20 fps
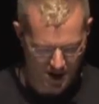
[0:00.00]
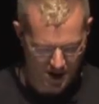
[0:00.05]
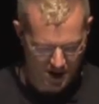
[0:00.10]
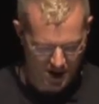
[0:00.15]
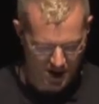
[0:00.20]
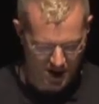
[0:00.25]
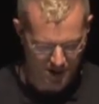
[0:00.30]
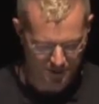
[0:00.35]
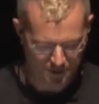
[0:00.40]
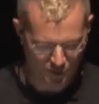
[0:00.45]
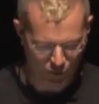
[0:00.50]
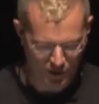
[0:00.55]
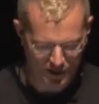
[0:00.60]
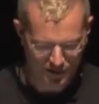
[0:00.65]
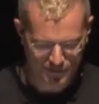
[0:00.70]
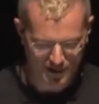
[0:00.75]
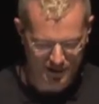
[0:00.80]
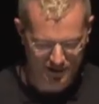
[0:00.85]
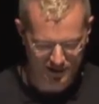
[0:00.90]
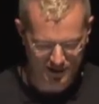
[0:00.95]
One
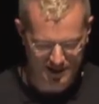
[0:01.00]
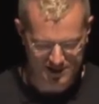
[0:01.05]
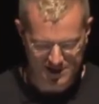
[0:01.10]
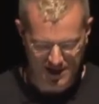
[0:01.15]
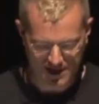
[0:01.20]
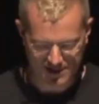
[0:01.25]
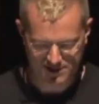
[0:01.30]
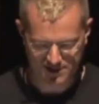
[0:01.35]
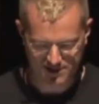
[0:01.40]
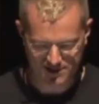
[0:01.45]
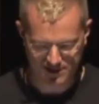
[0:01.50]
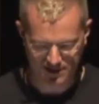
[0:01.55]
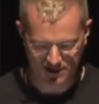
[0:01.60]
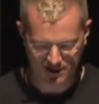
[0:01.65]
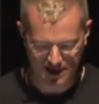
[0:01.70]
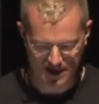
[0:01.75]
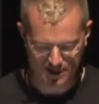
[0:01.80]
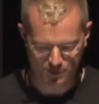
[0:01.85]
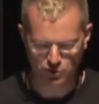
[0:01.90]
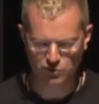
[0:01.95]
effect this has is to
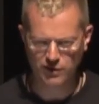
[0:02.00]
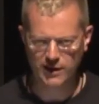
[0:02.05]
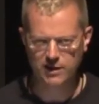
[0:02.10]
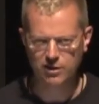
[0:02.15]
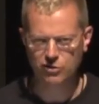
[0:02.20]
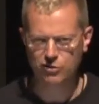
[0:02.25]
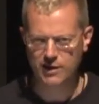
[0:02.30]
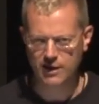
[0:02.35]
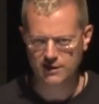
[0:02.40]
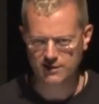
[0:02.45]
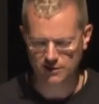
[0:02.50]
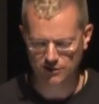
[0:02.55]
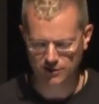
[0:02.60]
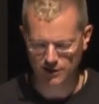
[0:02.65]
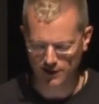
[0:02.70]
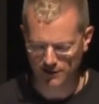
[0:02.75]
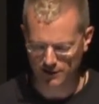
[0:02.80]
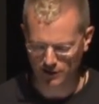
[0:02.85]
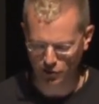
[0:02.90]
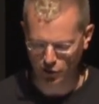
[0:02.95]
enable greater
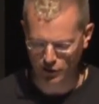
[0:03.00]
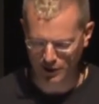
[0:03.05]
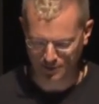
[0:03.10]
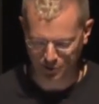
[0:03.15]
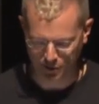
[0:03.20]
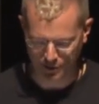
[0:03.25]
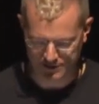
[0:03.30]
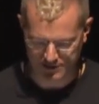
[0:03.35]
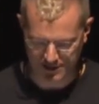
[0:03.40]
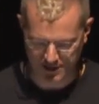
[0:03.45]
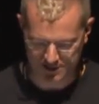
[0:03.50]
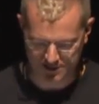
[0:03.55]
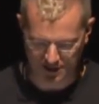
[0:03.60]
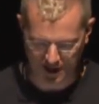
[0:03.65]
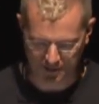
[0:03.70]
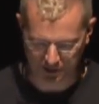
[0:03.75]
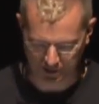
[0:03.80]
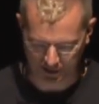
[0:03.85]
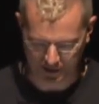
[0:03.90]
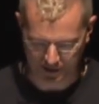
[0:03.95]
creativity in the learning process,
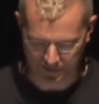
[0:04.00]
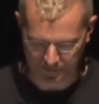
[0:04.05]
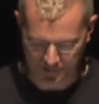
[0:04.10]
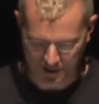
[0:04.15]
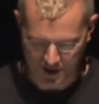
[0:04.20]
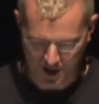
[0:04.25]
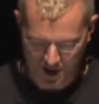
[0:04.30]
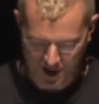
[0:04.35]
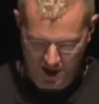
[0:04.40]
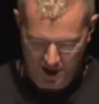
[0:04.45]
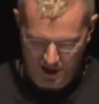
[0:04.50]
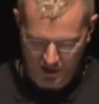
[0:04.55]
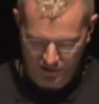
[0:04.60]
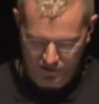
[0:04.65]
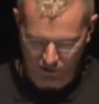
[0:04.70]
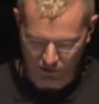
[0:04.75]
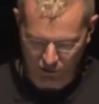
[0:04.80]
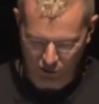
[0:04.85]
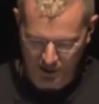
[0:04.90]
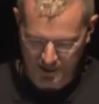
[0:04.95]
I believe.
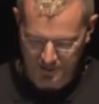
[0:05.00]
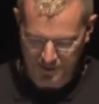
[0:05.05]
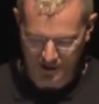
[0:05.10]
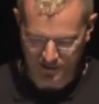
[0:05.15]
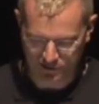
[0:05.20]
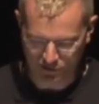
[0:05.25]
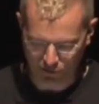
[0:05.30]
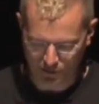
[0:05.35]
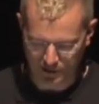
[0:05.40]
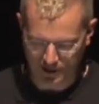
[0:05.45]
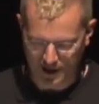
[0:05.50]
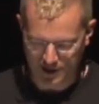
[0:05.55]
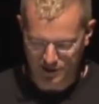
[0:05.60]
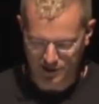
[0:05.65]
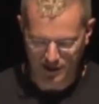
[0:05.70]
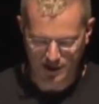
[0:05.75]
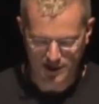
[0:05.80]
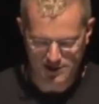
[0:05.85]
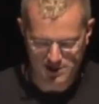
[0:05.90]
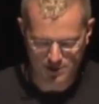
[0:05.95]
So learning by doing, I
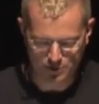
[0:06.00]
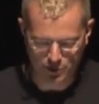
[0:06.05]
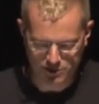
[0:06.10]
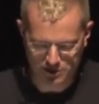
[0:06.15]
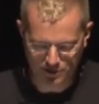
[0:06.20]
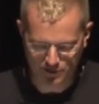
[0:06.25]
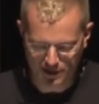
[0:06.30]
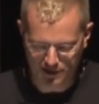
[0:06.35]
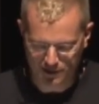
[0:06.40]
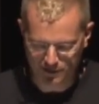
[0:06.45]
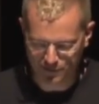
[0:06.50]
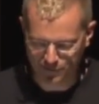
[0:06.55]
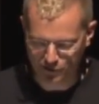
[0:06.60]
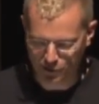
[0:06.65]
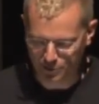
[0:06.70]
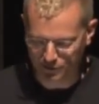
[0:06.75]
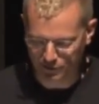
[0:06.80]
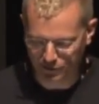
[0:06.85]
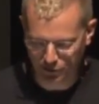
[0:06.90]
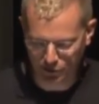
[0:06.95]
think, is the most effective
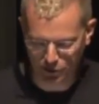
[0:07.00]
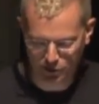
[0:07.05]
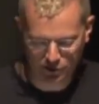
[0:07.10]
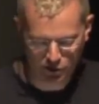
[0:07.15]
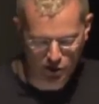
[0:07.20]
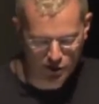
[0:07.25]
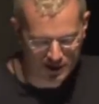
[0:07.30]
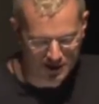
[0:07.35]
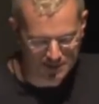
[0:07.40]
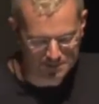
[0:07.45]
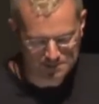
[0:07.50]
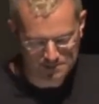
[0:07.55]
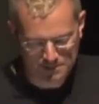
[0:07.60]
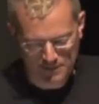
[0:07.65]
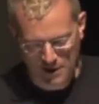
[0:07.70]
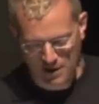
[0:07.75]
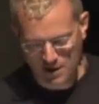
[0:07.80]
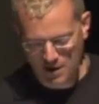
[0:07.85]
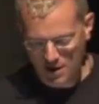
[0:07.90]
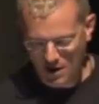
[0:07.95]
form of learning,
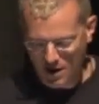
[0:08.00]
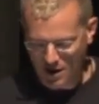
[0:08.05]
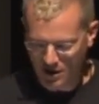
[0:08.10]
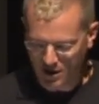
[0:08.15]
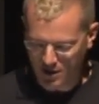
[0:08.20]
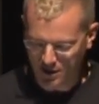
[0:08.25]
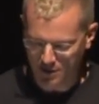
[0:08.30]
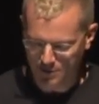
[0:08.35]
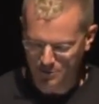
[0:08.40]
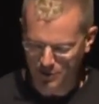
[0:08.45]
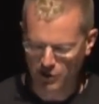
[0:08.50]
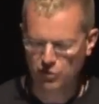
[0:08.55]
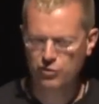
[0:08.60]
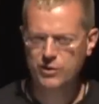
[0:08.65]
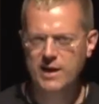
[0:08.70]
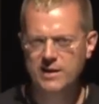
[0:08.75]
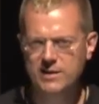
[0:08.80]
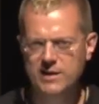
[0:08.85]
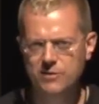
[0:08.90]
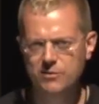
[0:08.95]
but
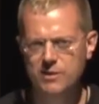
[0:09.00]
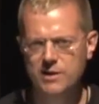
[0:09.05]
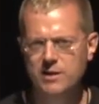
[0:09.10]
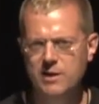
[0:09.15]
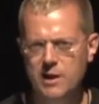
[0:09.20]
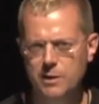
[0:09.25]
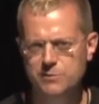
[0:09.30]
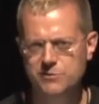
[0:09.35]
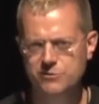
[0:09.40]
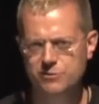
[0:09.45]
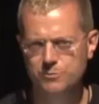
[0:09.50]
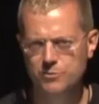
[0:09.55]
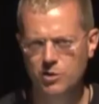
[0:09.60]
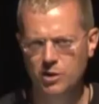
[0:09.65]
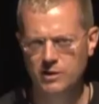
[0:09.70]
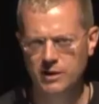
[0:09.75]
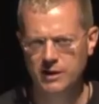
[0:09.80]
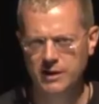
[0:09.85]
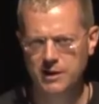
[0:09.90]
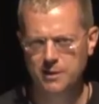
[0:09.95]
creativity comes from
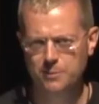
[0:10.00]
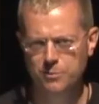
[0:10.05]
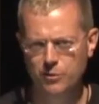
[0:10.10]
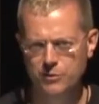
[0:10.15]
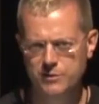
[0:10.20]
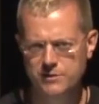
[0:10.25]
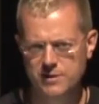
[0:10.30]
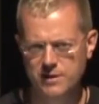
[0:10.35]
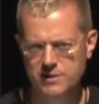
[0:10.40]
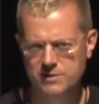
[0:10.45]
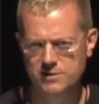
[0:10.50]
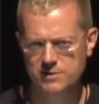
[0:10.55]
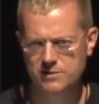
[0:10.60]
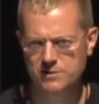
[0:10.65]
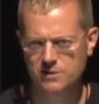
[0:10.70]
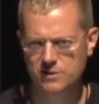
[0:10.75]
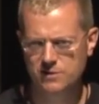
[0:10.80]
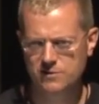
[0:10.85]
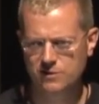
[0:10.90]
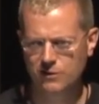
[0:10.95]
nonlinear
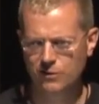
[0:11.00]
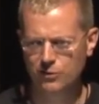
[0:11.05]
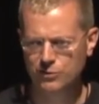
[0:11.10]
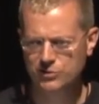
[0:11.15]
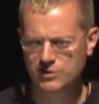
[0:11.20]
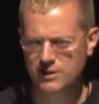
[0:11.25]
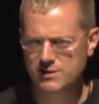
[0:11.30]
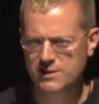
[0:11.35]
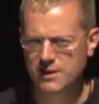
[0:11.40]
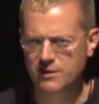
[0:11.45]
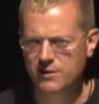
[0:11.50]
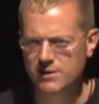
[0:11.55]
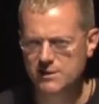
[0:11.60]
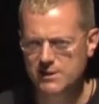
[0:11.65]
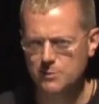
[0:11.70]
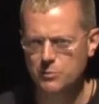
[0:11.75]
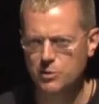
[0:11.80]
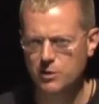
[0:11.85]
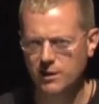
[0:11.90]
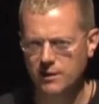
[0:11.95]
processes. So just giving
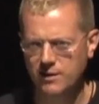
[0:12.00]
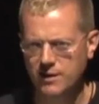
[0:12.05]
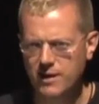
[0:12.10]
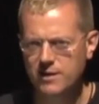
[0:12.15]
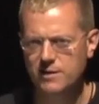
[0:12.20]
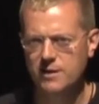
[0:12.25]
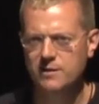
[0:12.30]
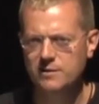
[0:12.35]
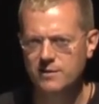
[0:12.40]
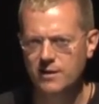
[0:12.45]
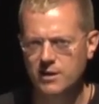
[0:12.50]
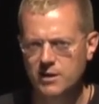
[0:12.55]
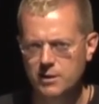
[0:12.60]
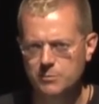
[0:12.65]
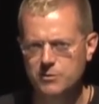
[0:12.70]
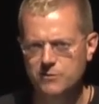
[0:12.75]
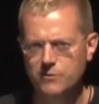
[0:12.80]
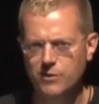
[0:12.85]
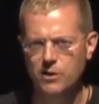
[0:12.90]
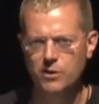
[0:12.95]
someone a kit and telling them
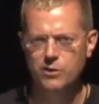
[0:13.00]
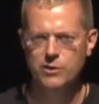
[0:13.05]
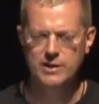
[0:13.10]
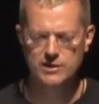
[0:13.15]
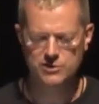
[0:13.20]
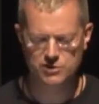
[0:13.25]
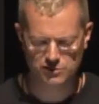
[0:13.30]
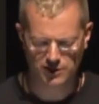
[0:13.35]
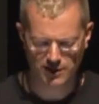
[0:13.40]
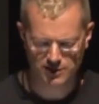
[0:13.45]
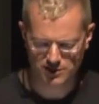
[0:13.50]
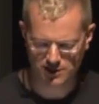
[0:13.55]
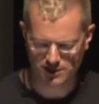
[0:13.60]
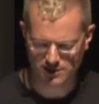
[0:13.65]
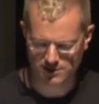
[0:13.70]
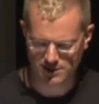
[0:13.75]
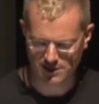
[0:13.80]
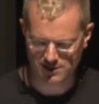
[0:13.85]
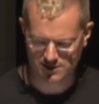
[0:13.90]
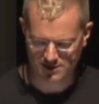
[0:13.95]
to follow the
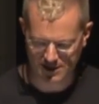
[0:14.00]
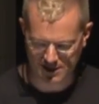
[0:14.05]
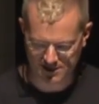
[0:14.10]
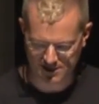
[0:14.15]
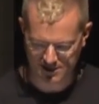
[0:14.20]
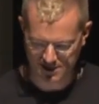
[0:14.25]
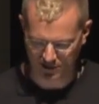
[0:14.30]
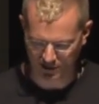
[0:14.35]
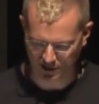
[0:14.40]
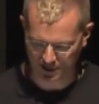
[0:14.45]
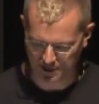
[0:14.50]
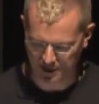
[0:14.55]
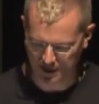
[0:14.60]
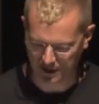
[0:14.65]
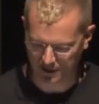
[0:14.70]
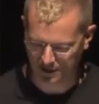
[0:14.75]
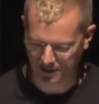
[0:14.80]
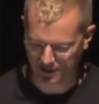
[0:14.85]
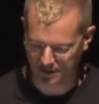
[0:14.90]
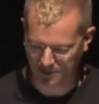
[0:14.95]
instructions doesn't necessarily
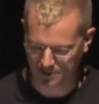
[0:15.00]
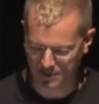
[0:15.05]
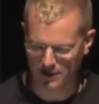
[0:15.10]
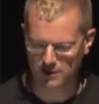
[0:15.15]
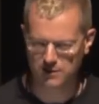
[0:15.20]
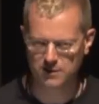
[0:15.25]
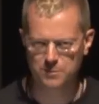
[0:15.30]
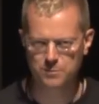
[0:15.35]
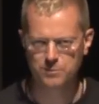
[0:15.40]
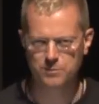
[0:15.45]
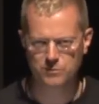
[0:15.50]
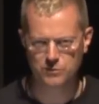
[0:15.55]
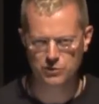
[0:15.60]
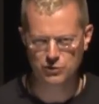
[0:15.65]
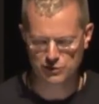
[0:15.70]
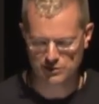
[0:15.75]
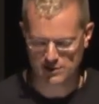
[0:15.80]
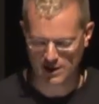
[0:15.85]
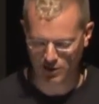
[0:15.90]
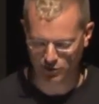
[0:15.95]
make them
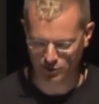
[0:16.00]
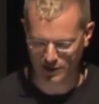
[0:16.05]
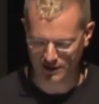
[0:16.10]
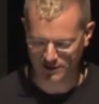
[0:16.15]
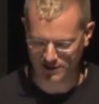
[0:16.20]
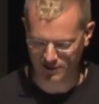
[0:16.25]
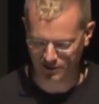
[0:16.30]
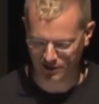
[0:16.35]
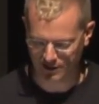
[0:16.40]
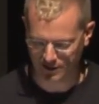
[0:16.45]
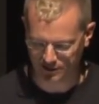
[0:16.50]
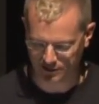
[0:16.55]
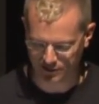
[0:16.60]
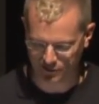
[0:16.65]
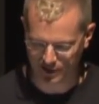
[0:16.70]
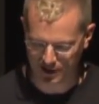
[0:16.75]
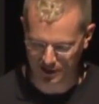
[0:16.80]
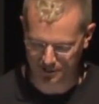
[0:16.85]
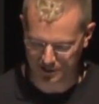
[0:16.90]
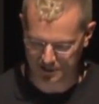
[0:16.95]
use their creativity and
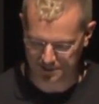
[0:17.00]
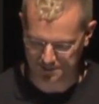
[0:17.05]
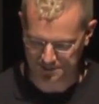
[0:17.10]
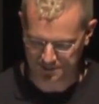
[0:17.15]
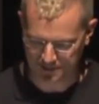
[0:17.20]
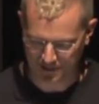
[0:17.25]
develop it.